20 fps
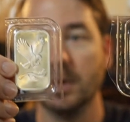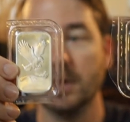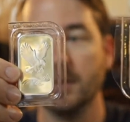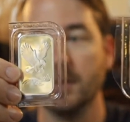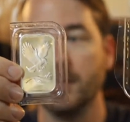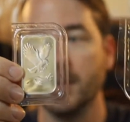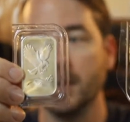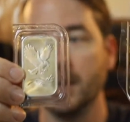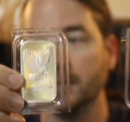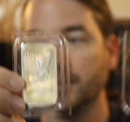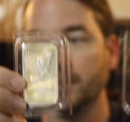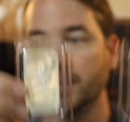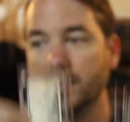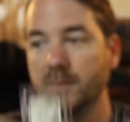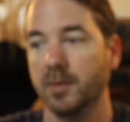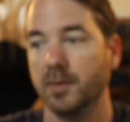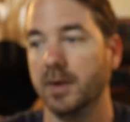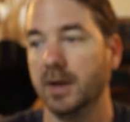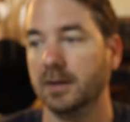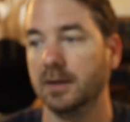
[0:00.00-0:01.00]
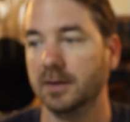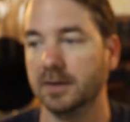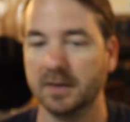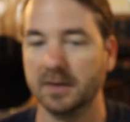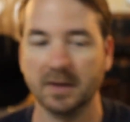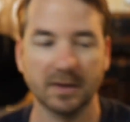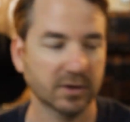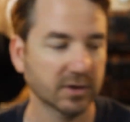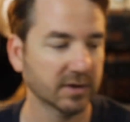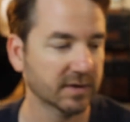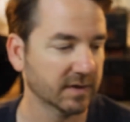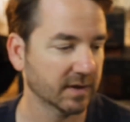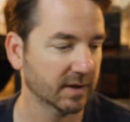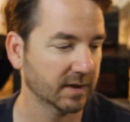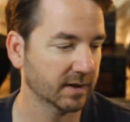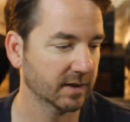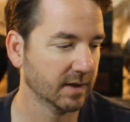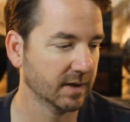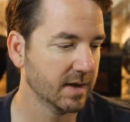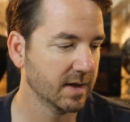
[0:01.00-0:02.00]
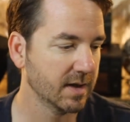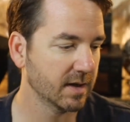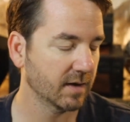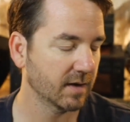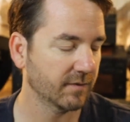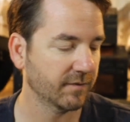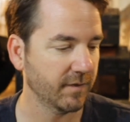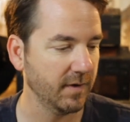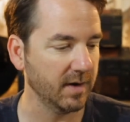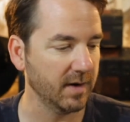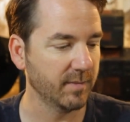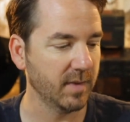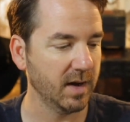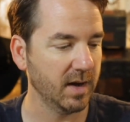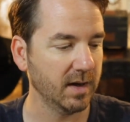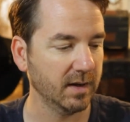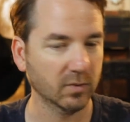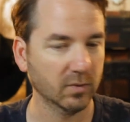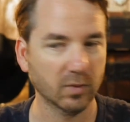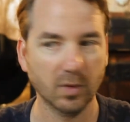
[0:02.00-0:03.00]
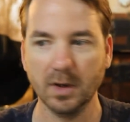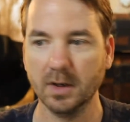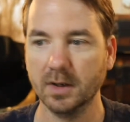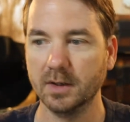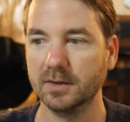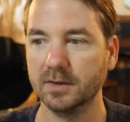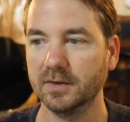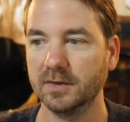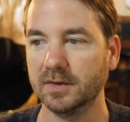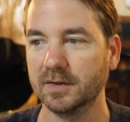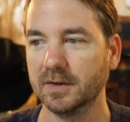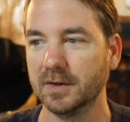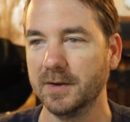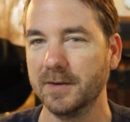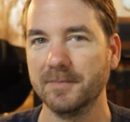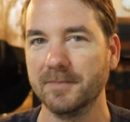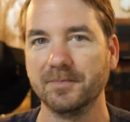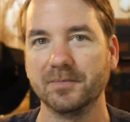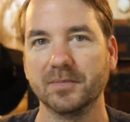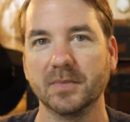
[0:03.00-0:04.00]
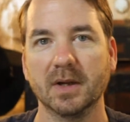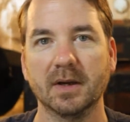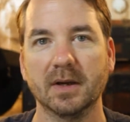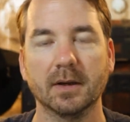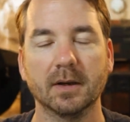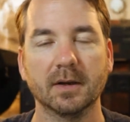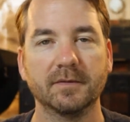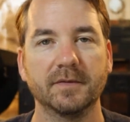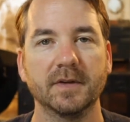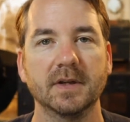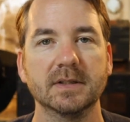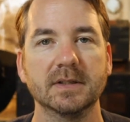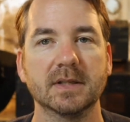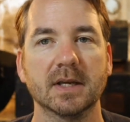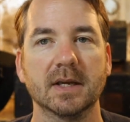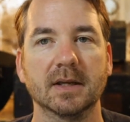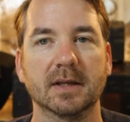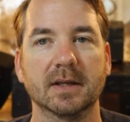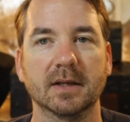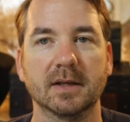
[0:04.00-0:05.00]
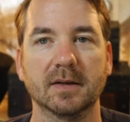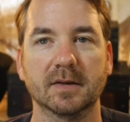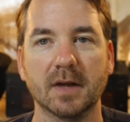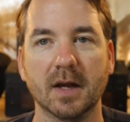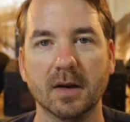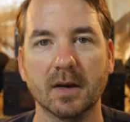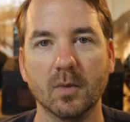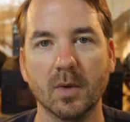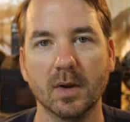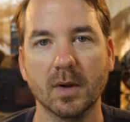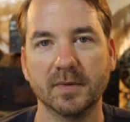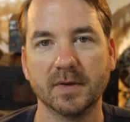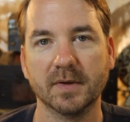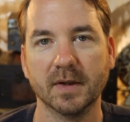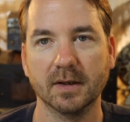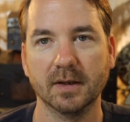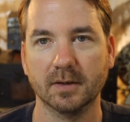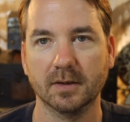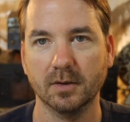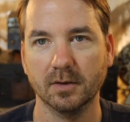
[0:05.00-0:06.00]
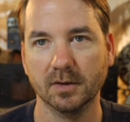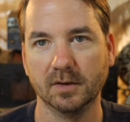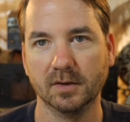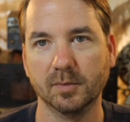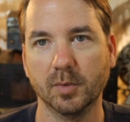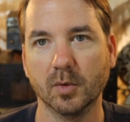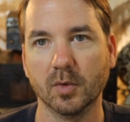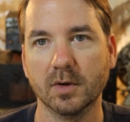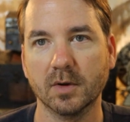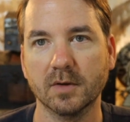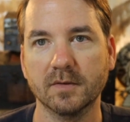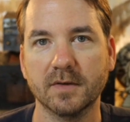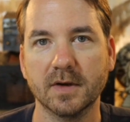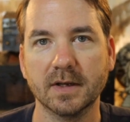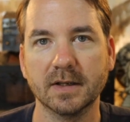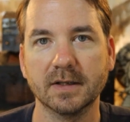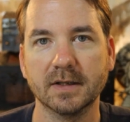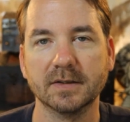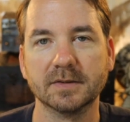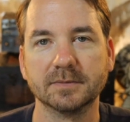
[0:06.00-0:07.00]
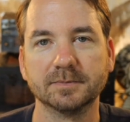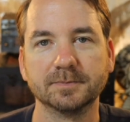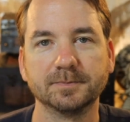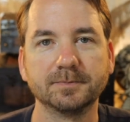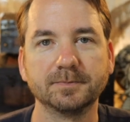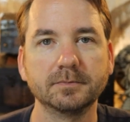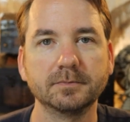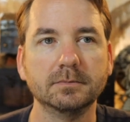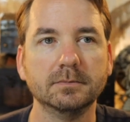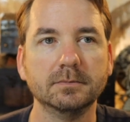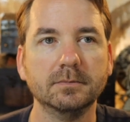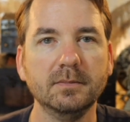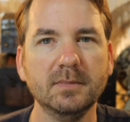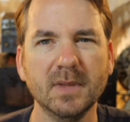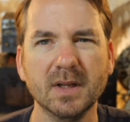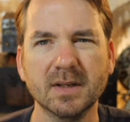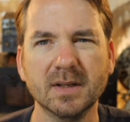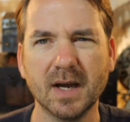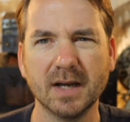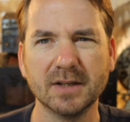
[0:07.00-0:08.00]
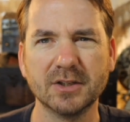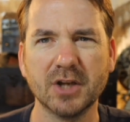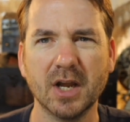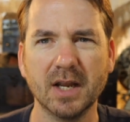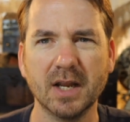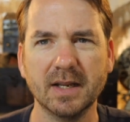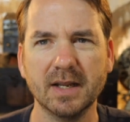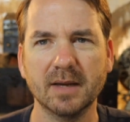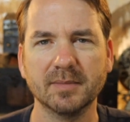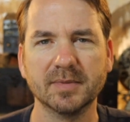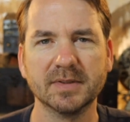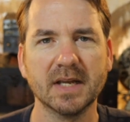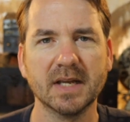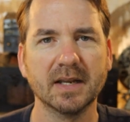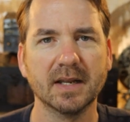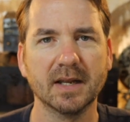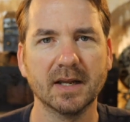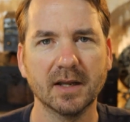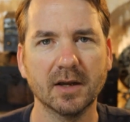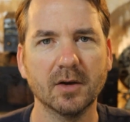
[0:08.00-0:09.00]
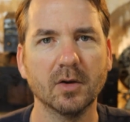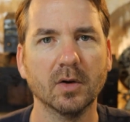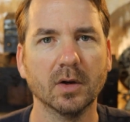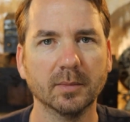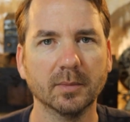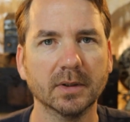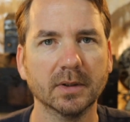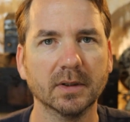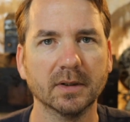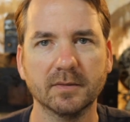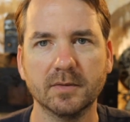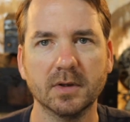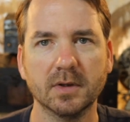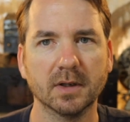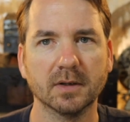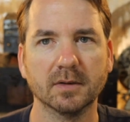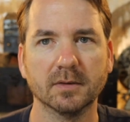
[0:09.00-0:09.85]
best premium outlets, I should say. A friend of mine runs a fintech, and he's got a website called exploringfinance.shinyapps.io, I believe. You can,